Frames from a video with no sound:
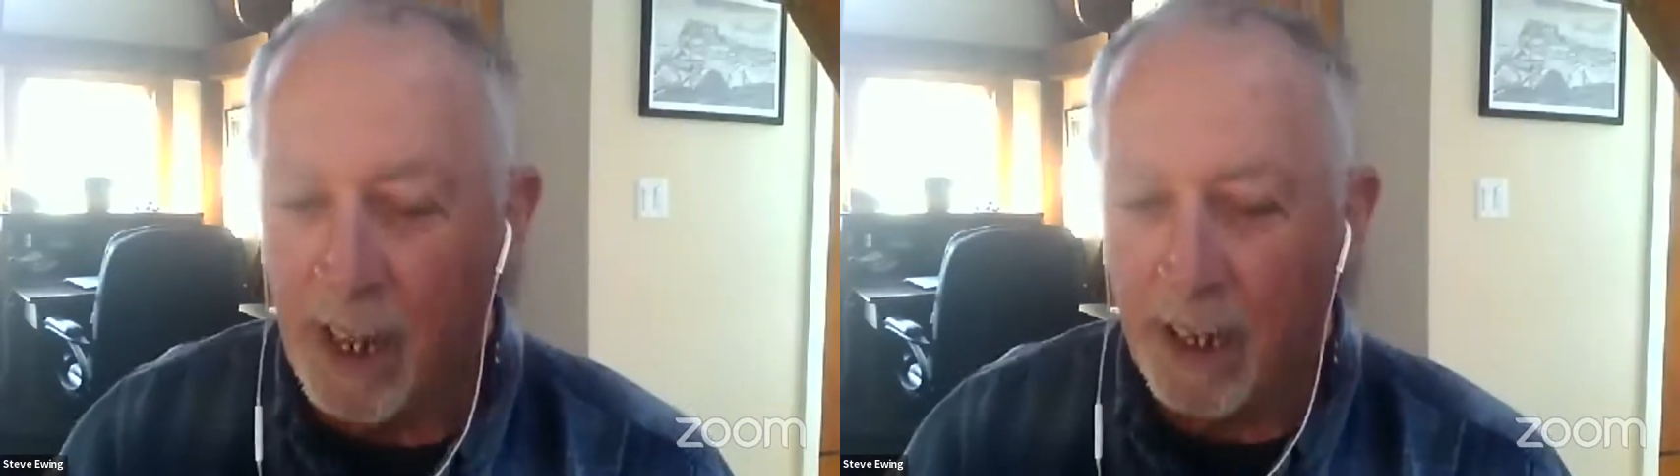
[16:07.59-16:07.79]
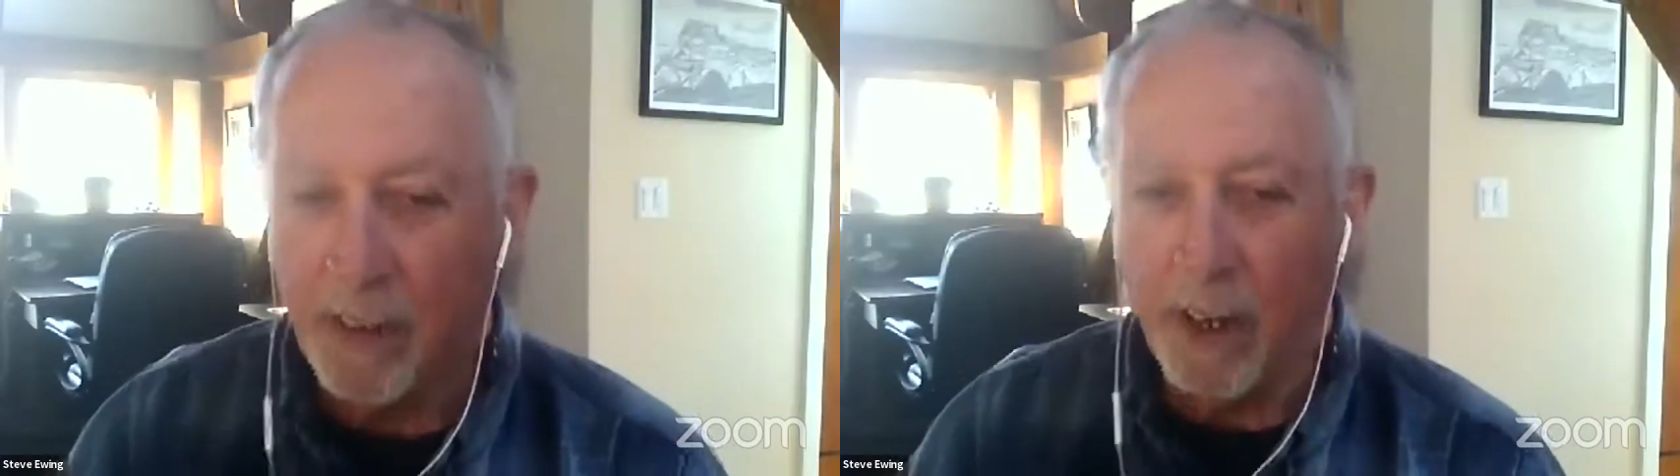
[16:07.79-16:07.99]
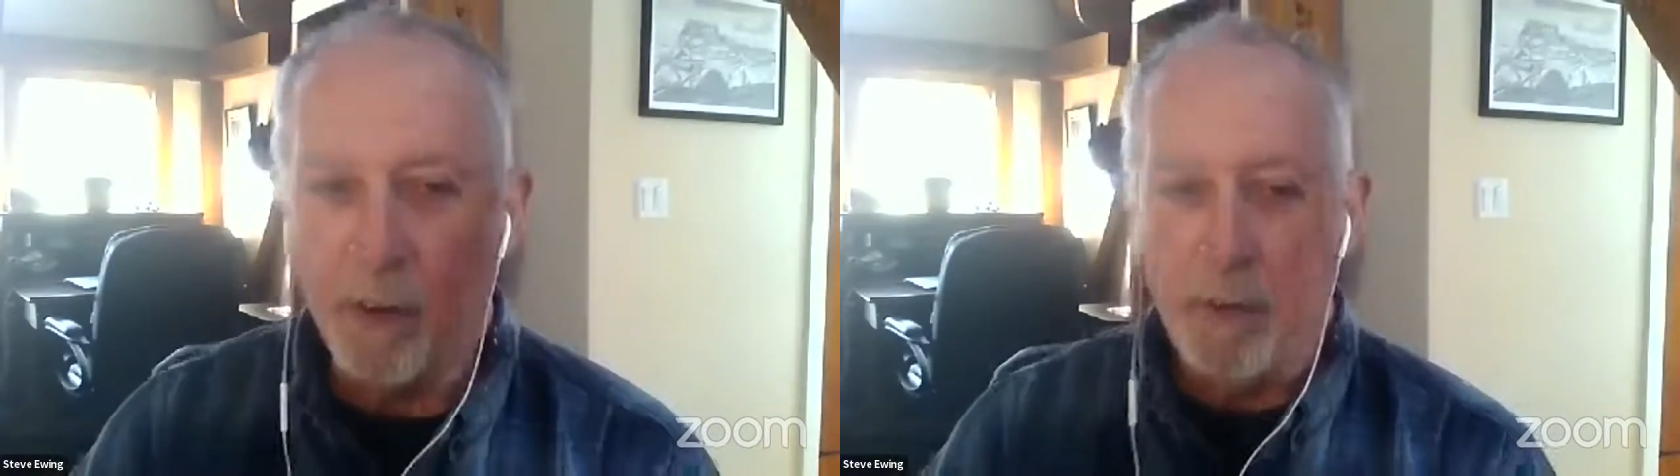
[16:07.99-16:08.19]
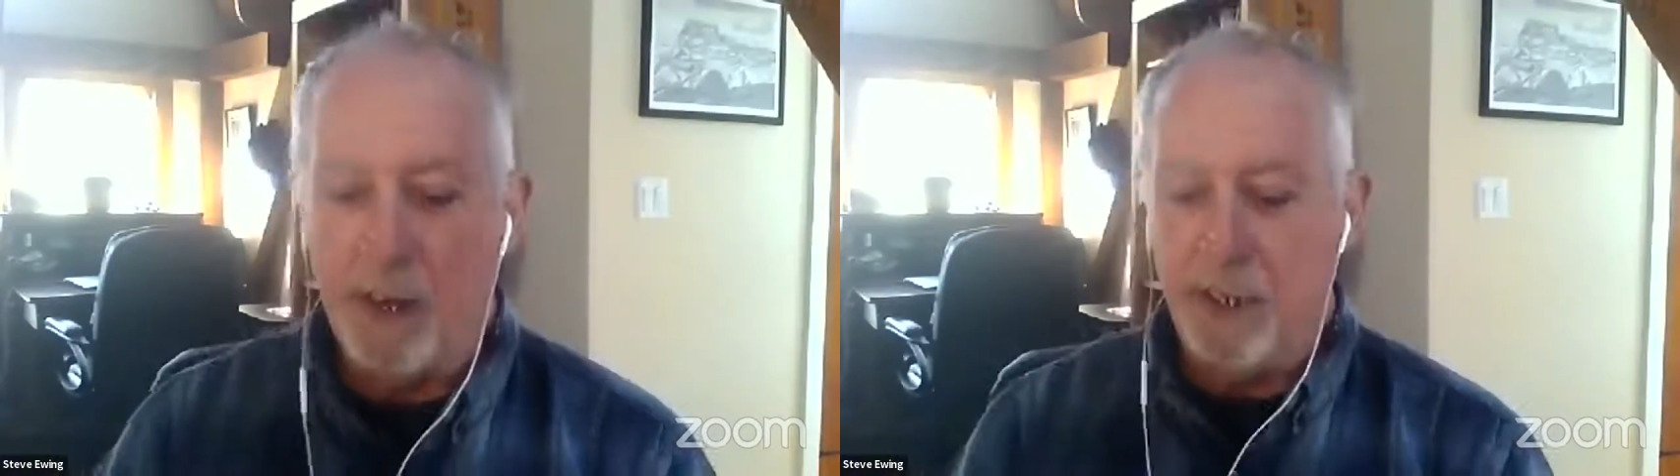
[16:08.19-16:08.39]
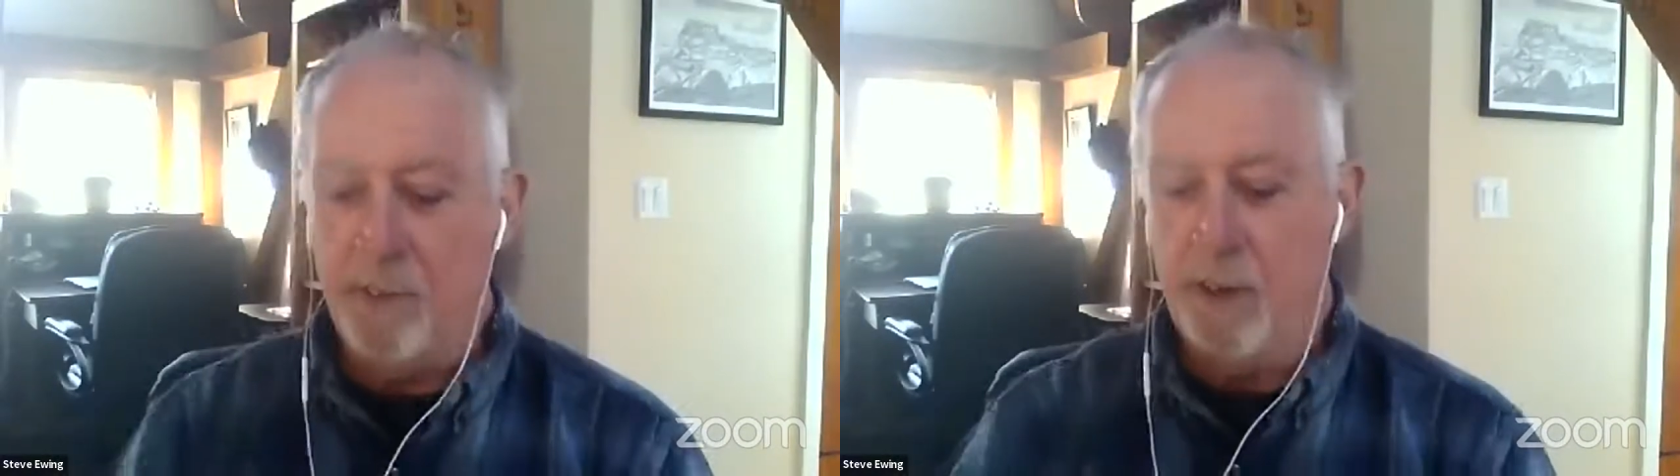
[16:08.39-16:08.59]
thanks
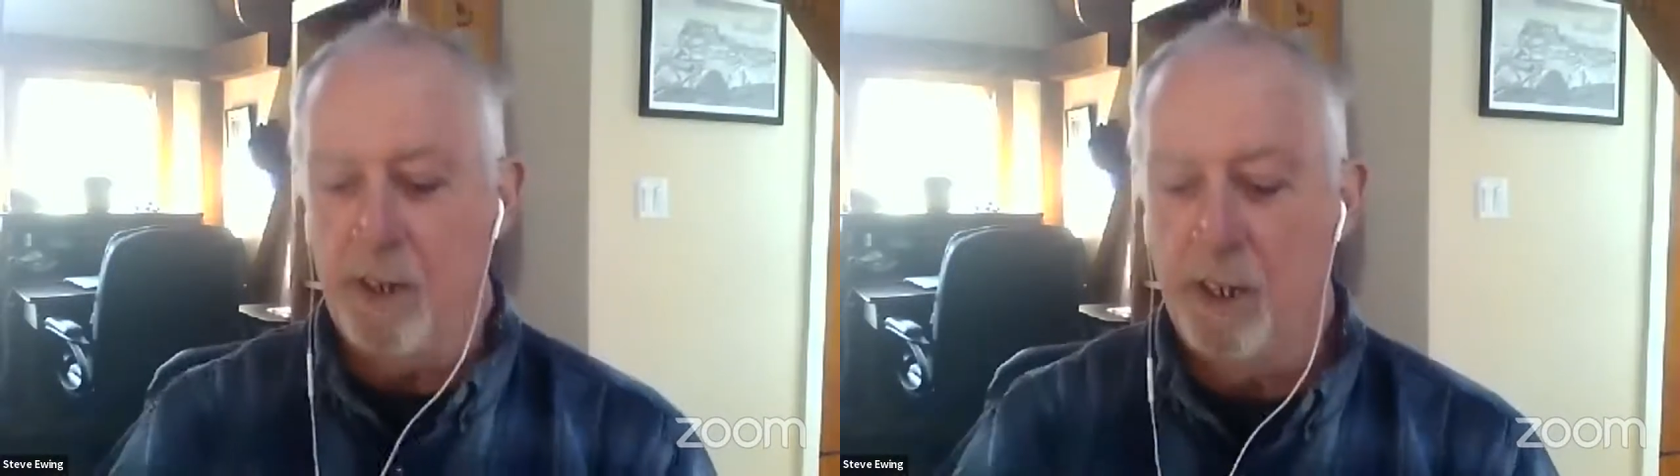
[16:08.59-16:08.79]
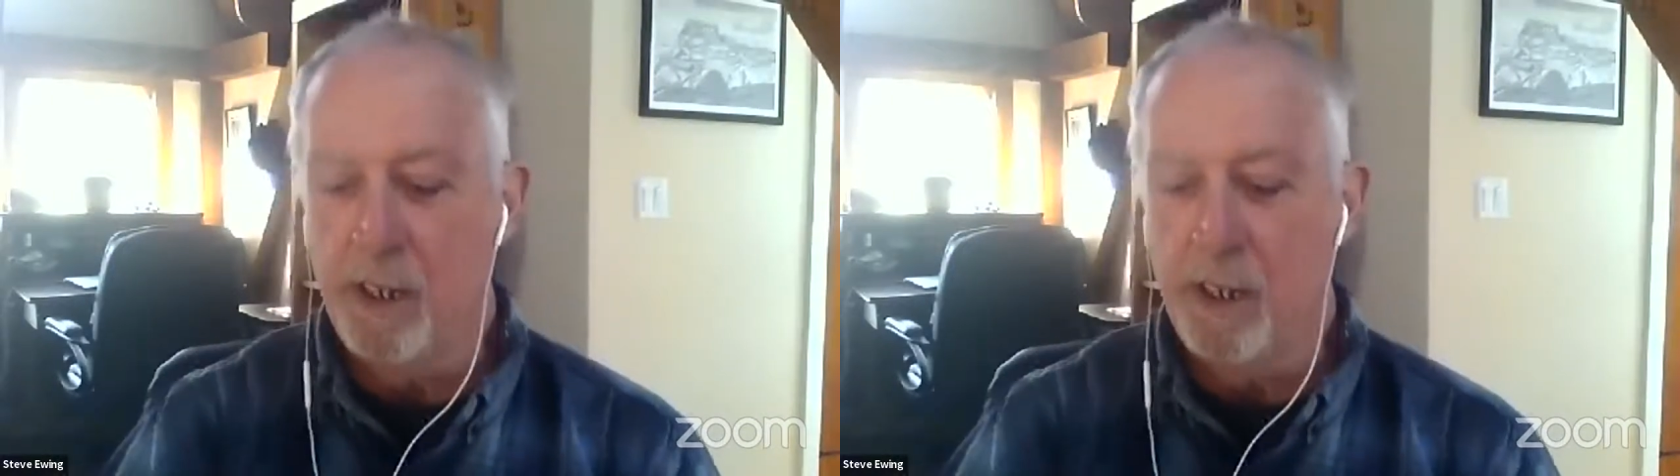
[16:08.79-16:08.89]
everybody for